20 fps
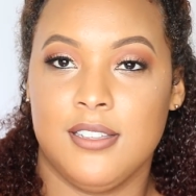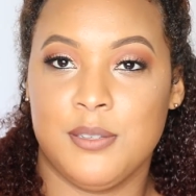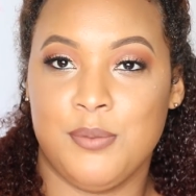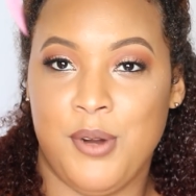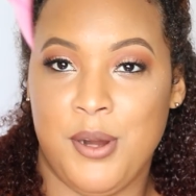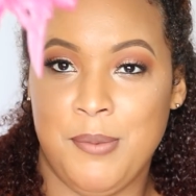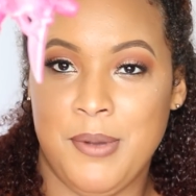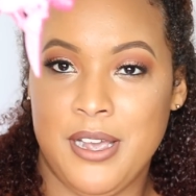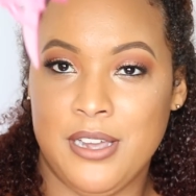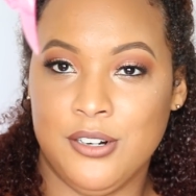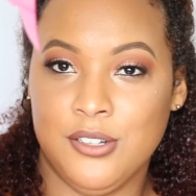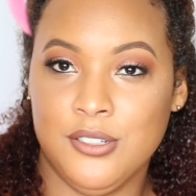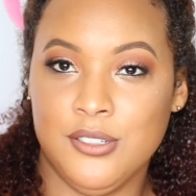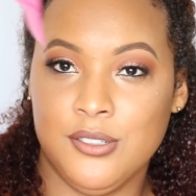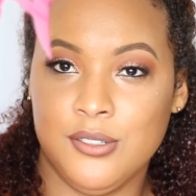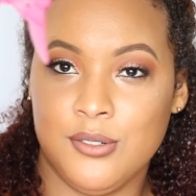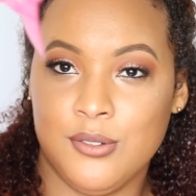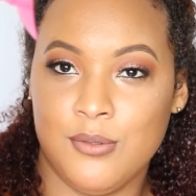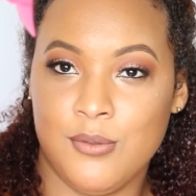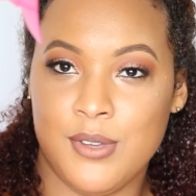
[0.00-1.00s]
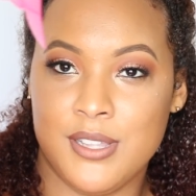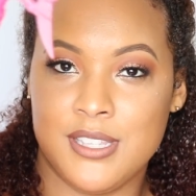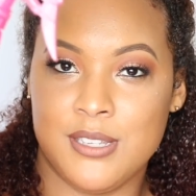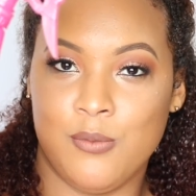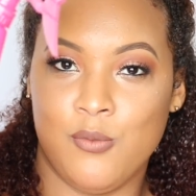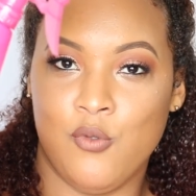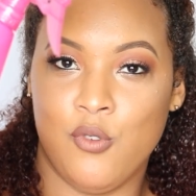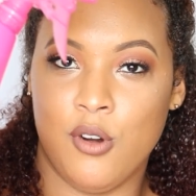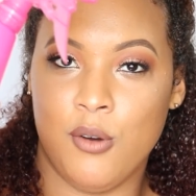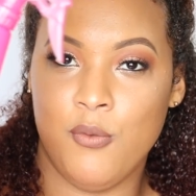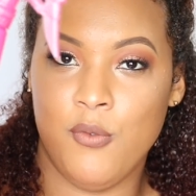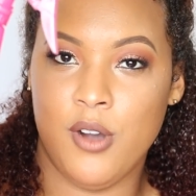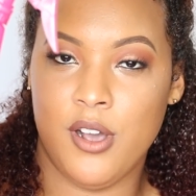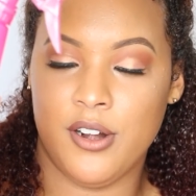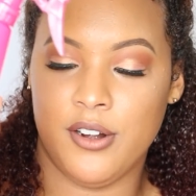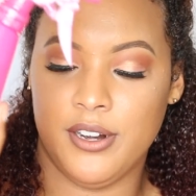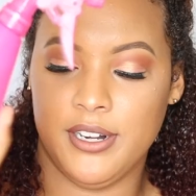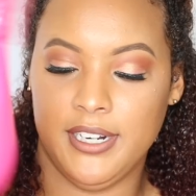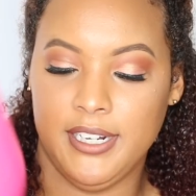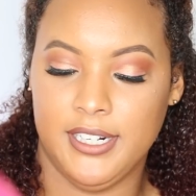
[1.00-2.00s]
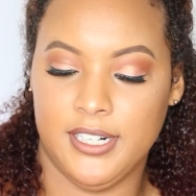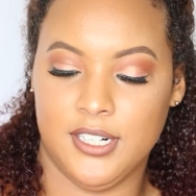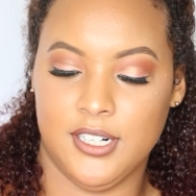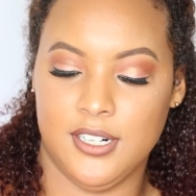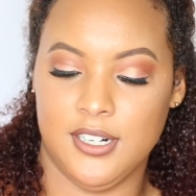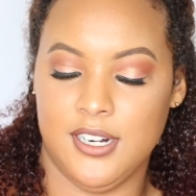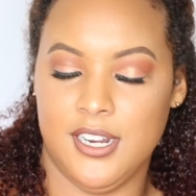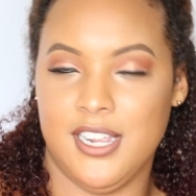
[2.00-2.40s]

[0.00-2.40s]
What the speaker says: spray bottle with some warm water in here,